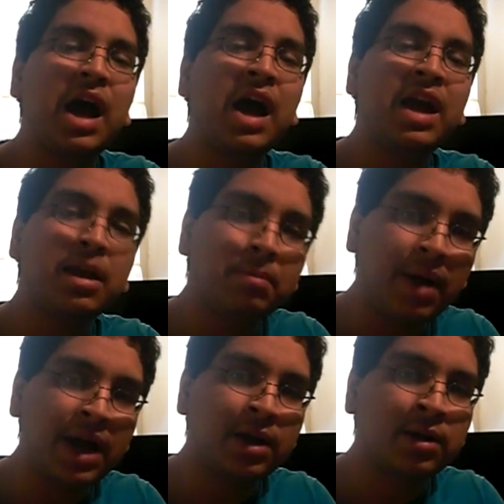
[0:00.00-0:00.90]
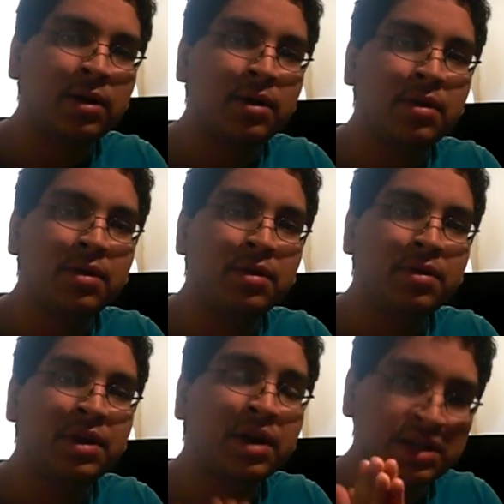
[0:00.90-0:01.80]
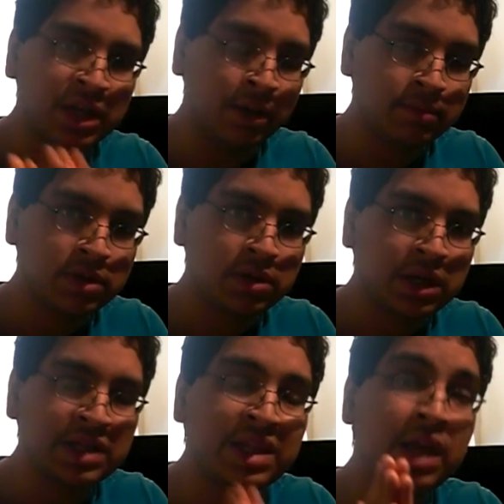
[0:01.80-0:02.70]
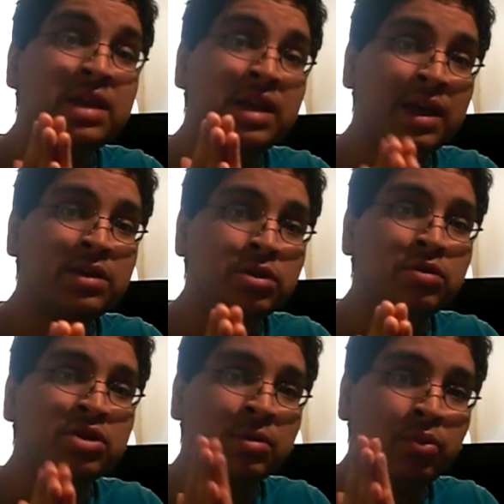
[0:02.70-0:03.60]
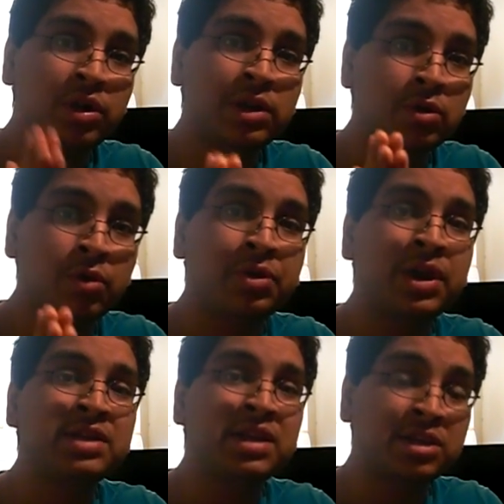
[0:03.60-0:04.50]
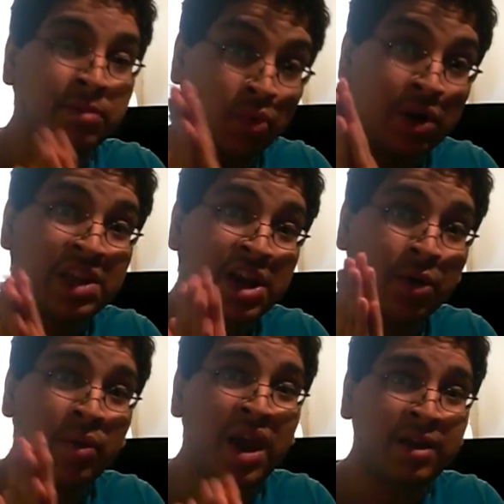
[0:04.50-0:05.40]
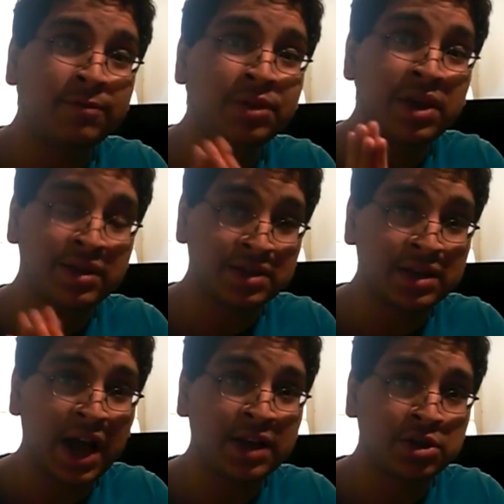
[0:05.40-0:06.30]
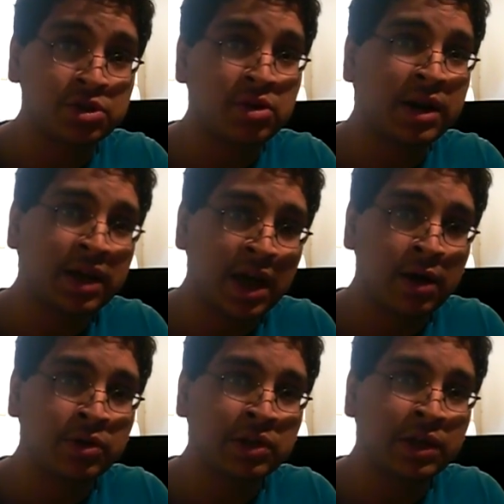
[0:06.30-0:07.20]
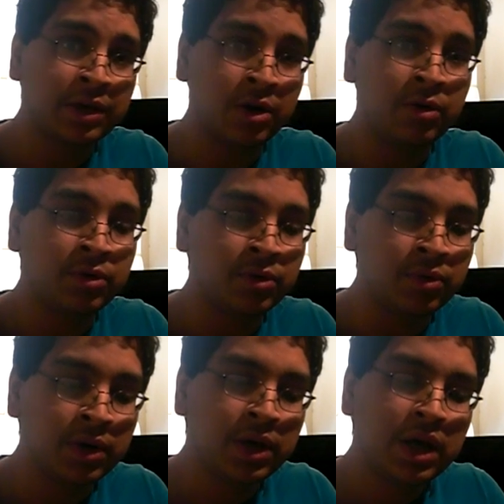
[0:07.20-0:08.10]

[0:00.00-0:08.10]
I admire their attempt, because they did do some really cool things and some really creative things to try to calculate Goku.